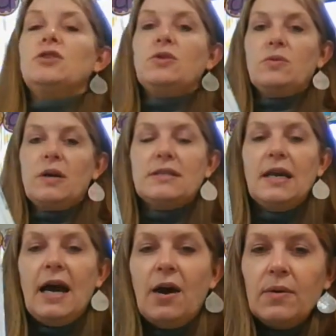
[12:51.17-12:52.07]
to a
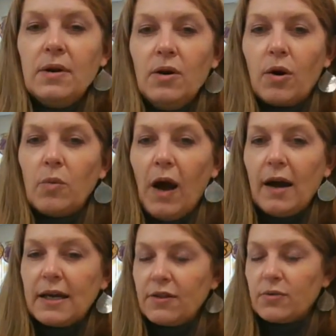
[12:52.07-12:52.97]
town or
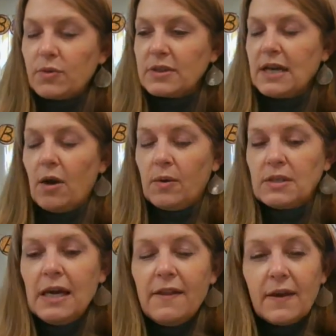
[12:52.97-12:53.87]
walking through a town
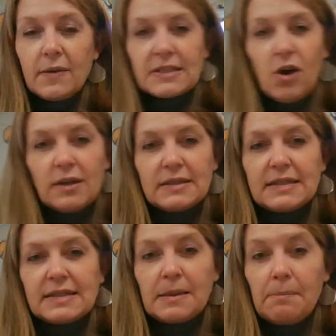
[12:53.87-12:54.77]
that was called
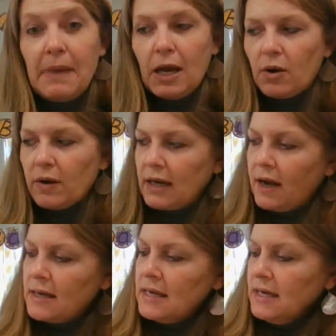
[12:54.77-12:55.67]

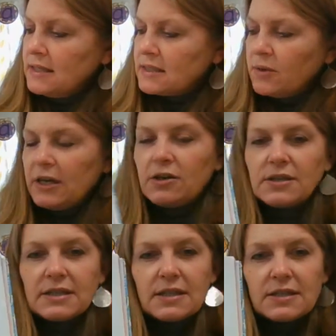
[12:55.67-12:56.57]
Samaria. So
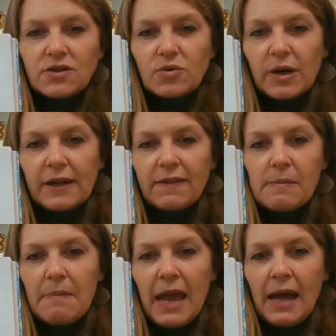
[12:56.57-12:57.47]
here's the story, the
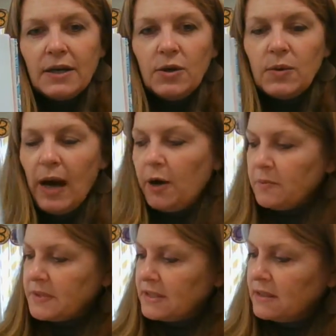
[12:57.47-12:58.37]
man who
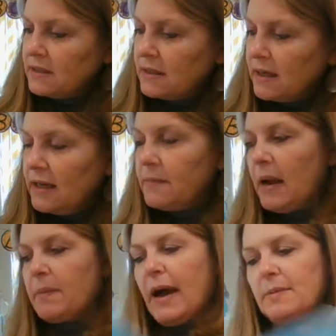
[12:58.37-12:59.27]
helped in
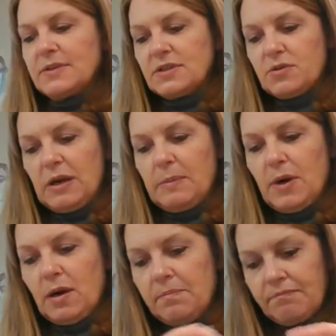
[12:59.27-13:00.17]
my Bible
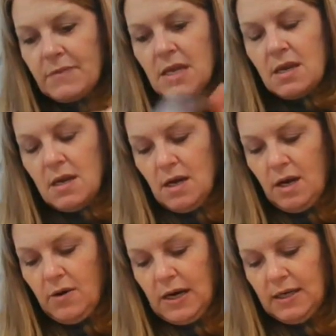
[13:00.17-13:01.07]
storybook.
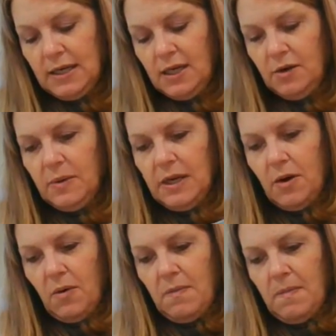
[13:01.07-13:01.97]
All right, here we
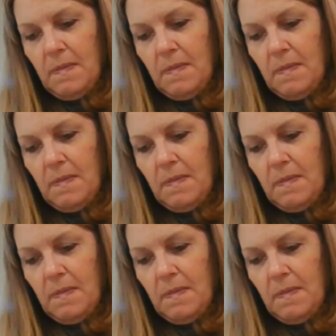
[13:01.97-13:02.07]
go.